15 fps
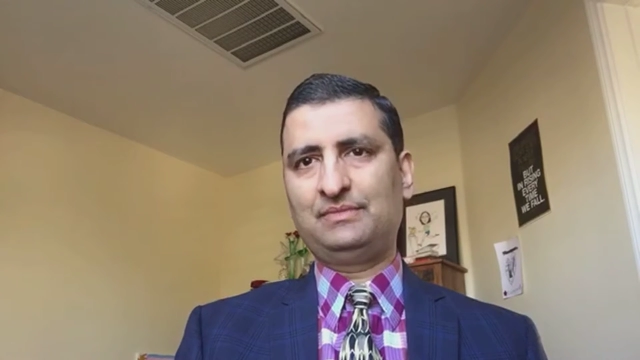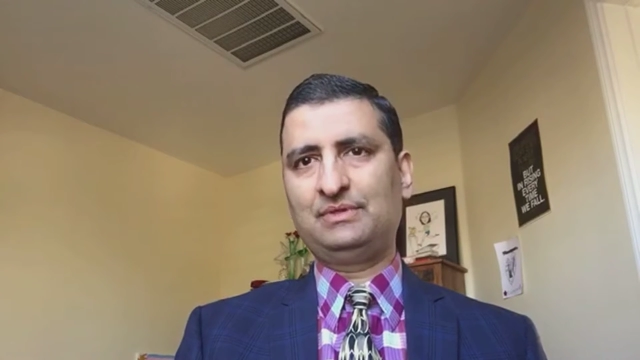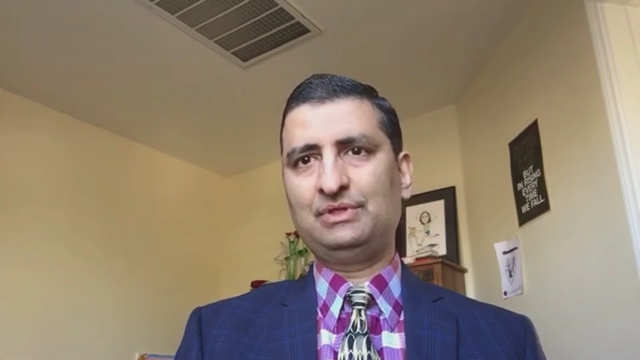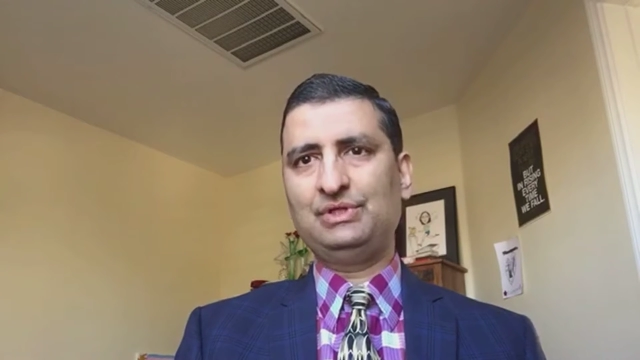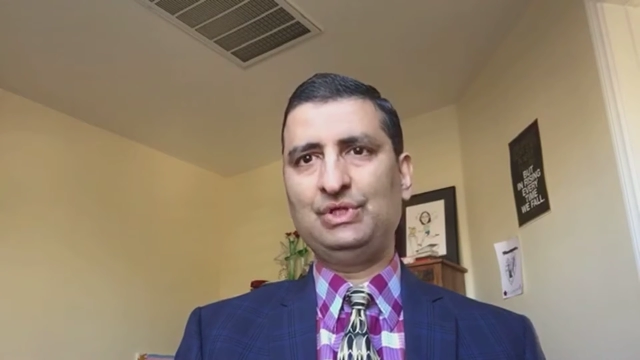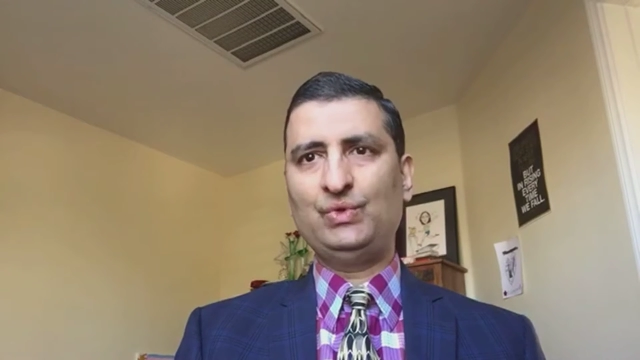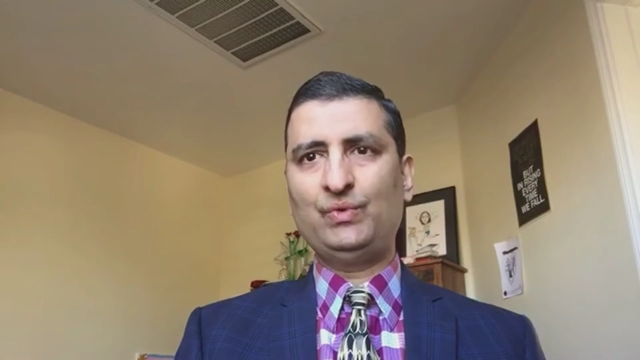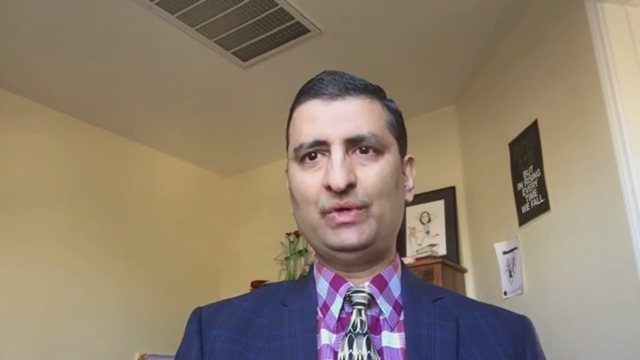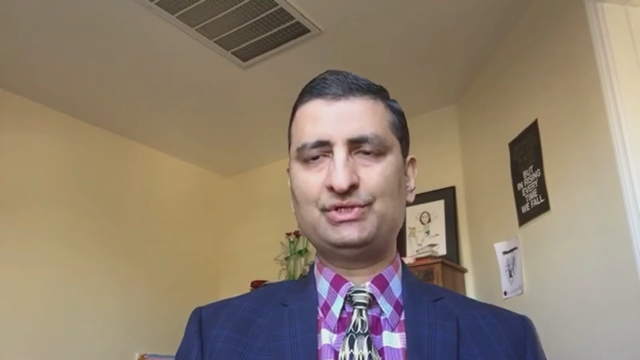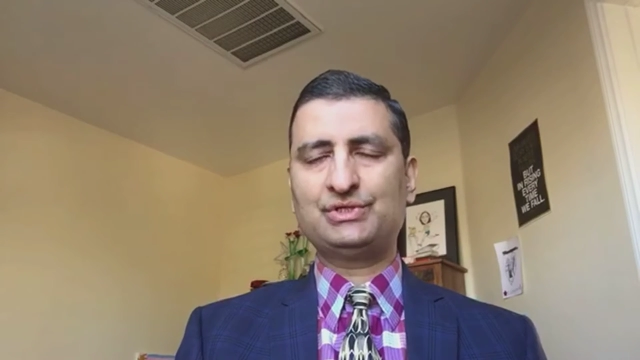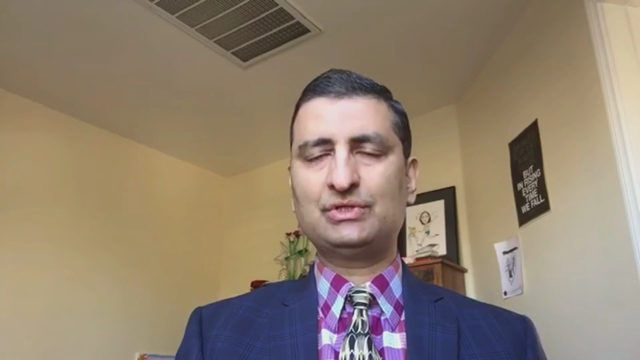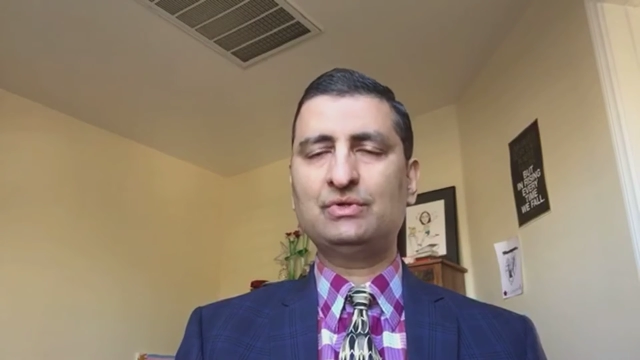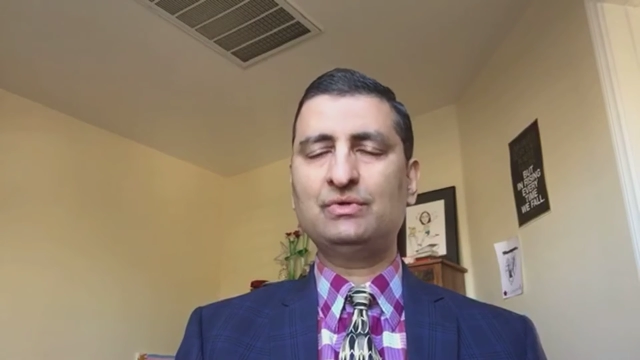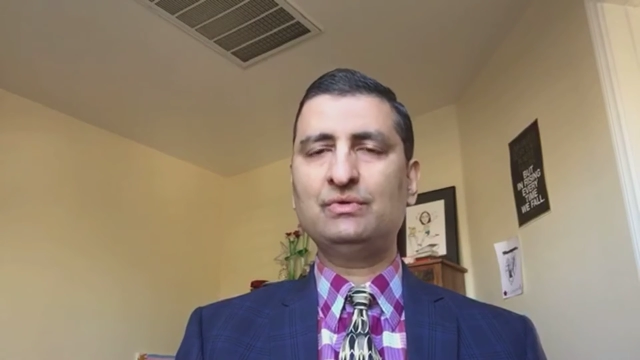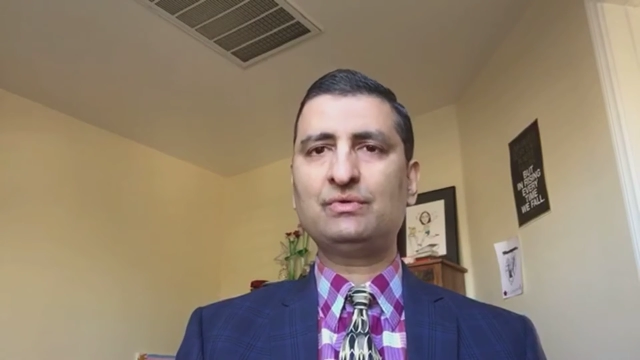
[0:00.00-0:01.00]
The new age
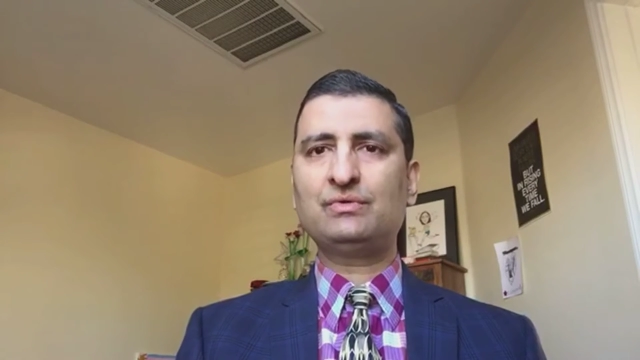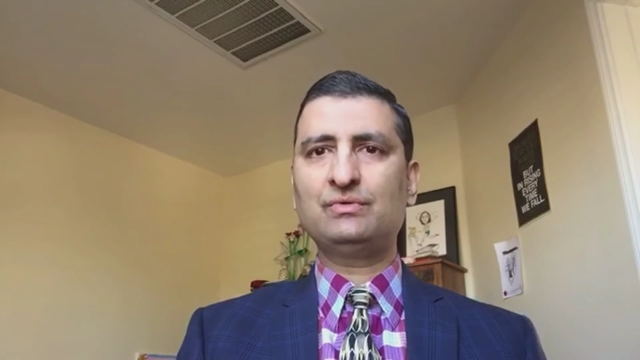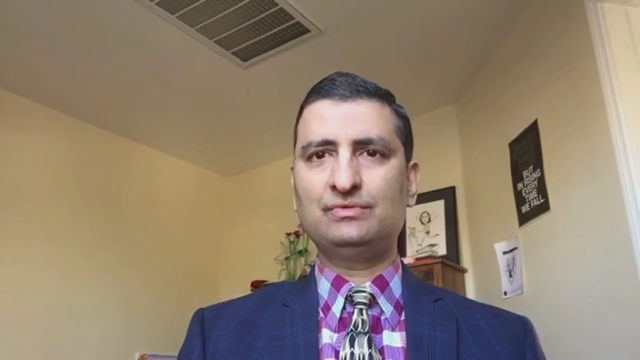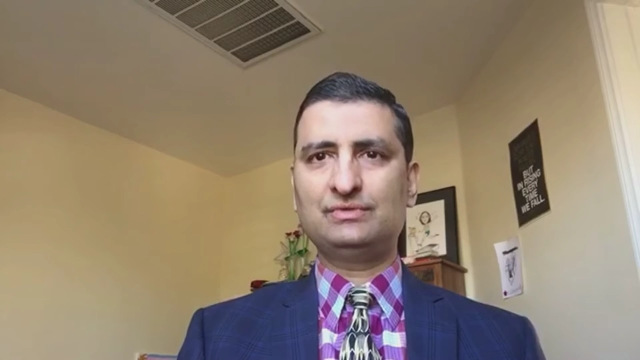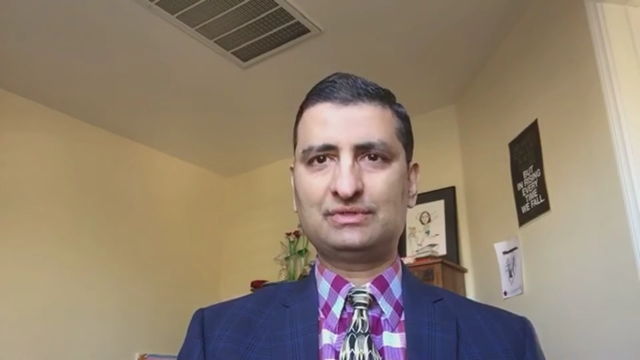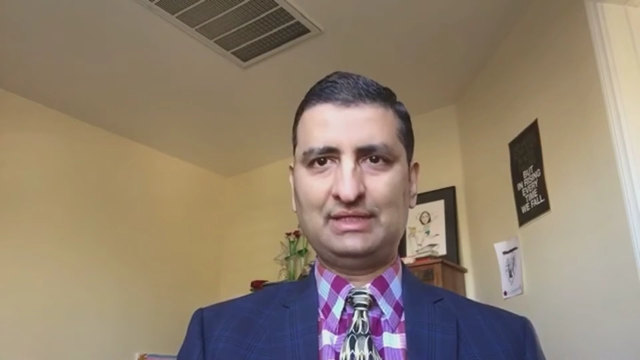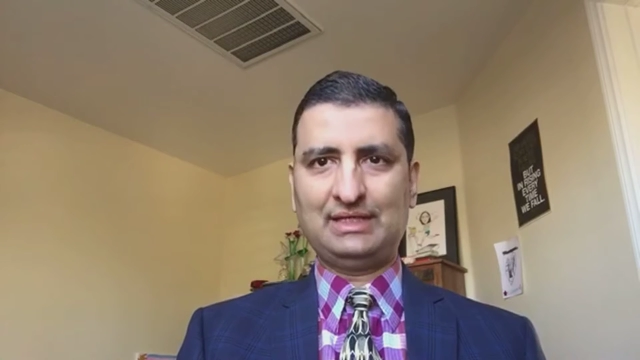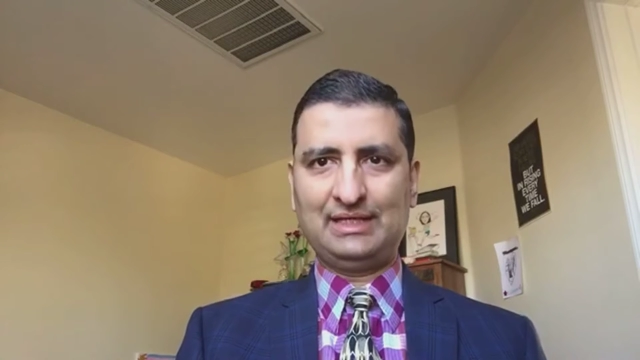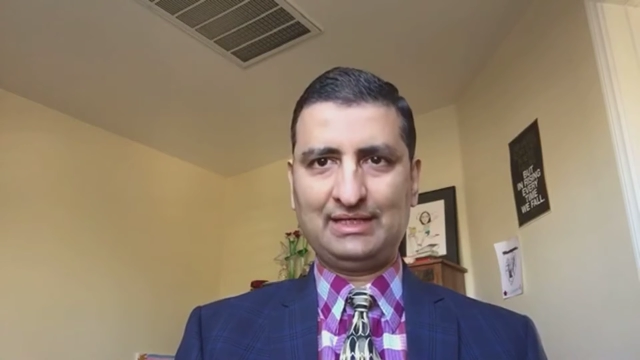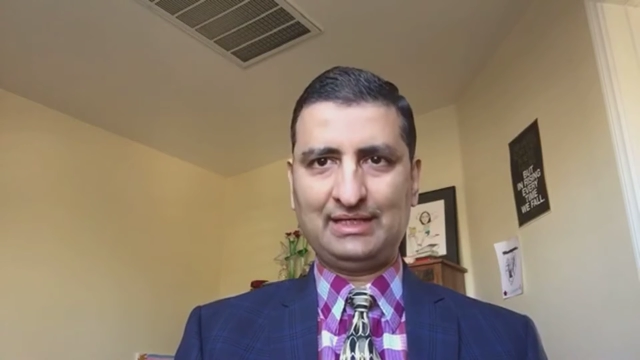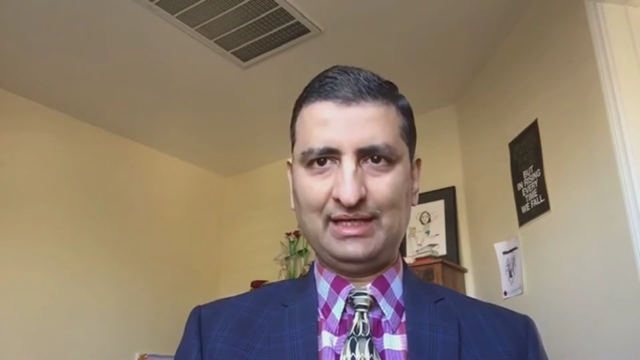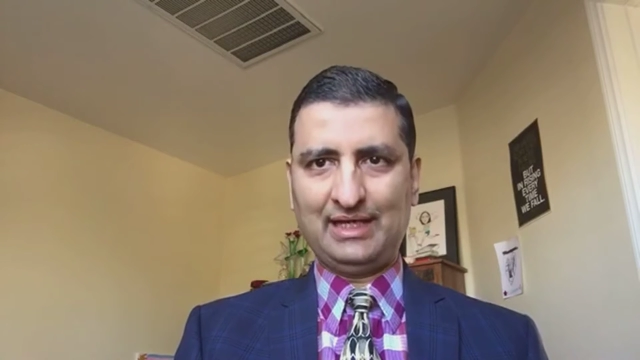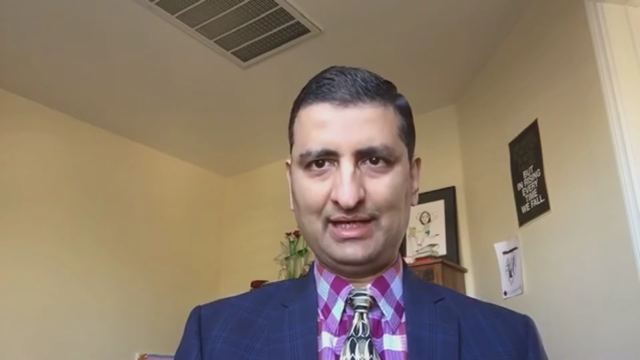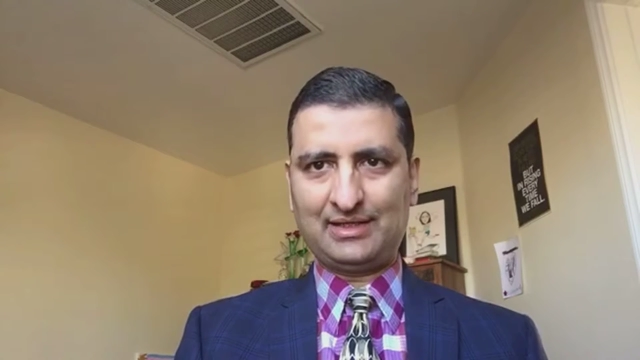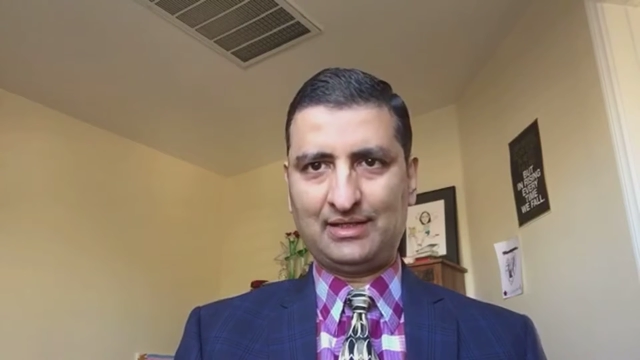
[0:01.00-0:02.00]
gurus
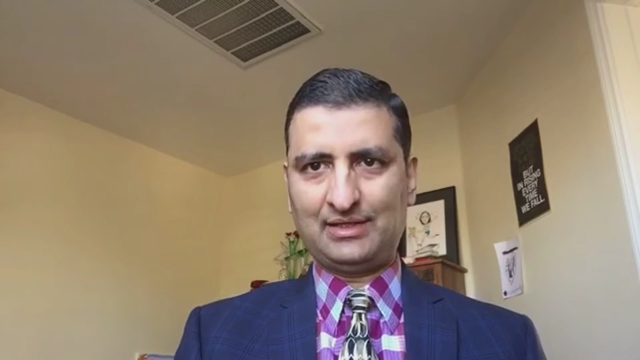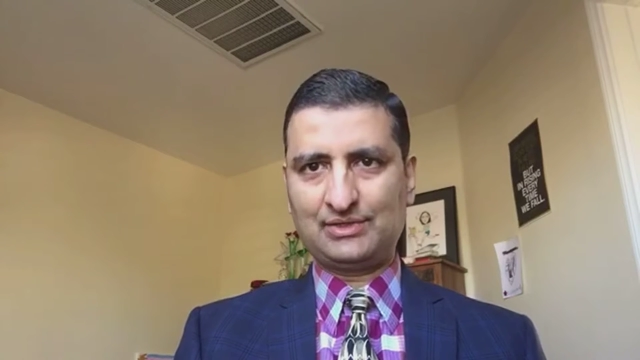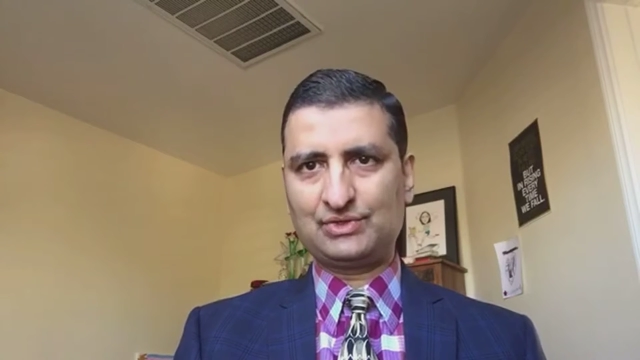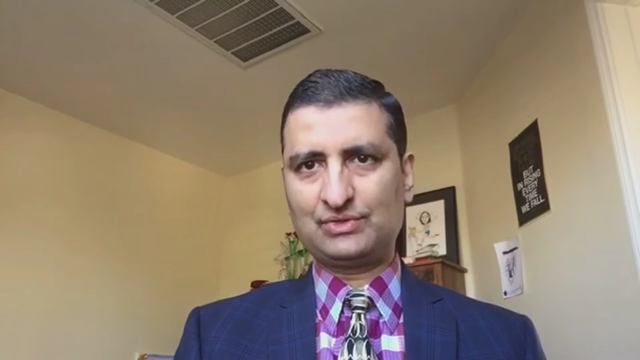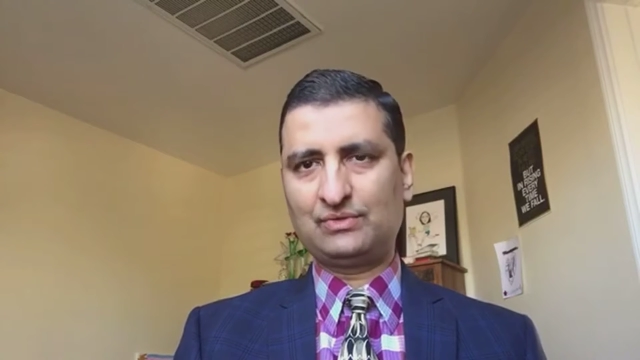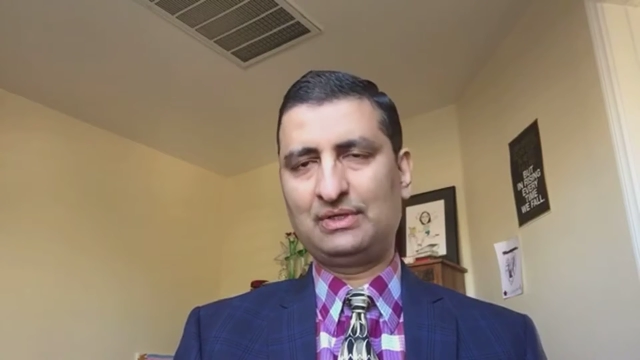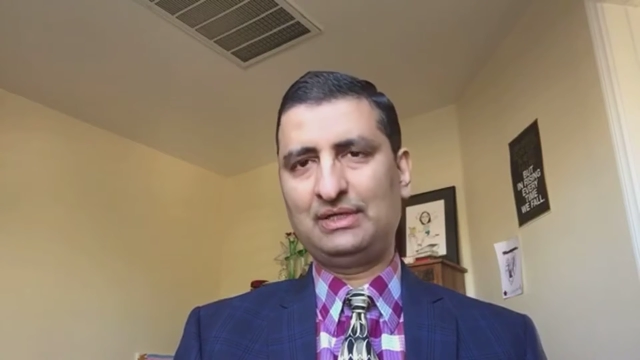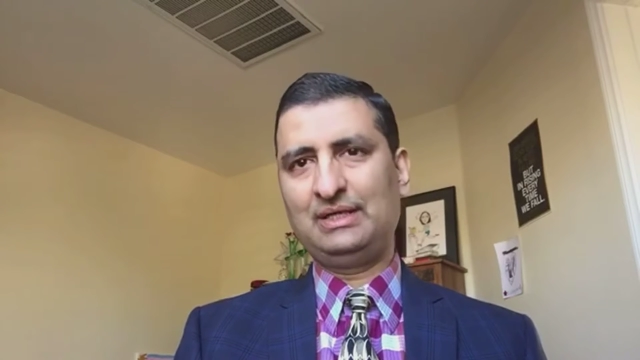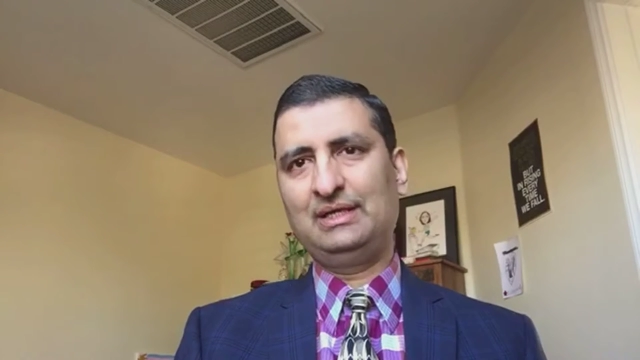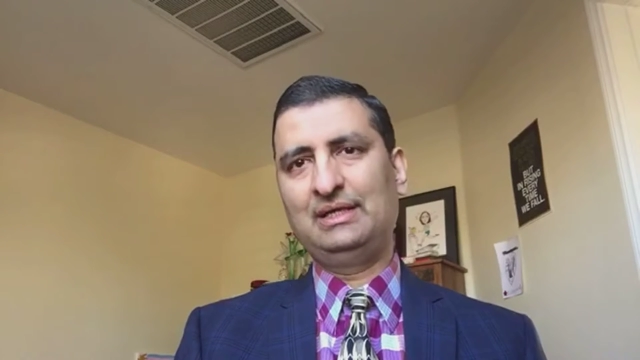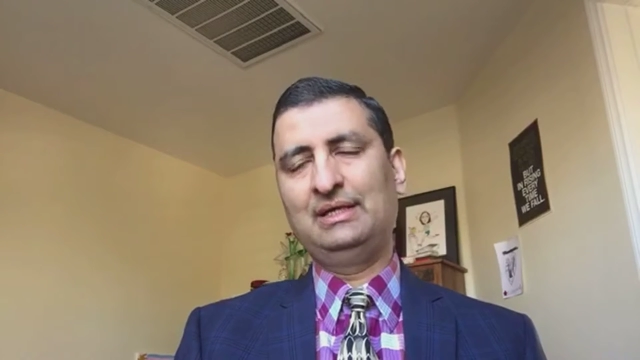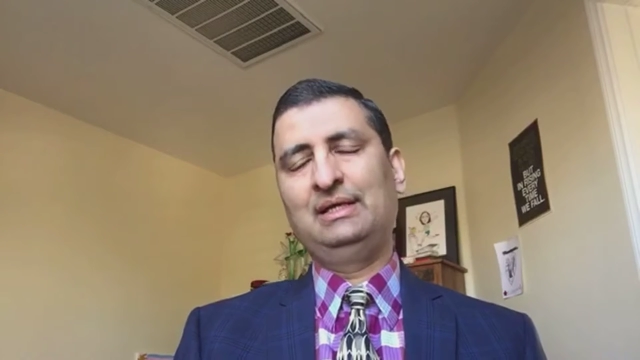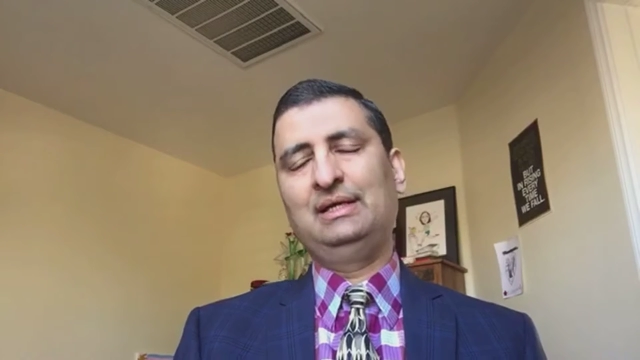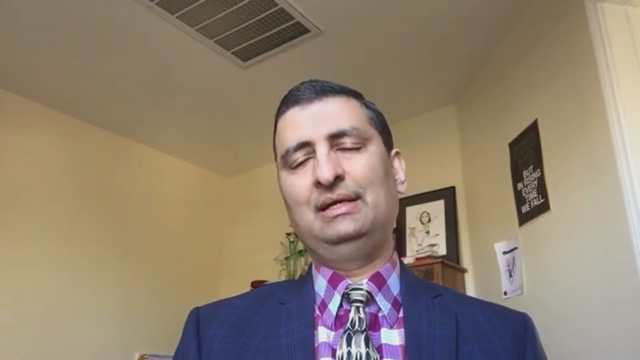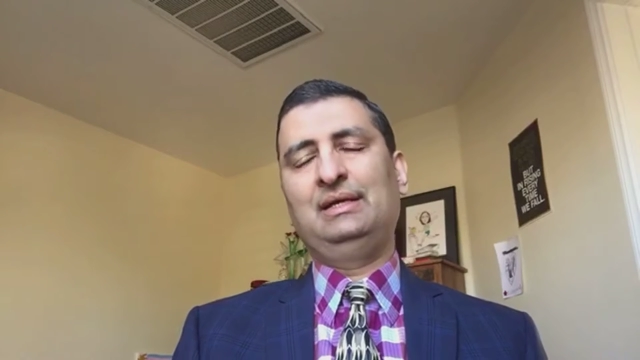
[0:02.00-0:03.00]
like Eckhart Tolle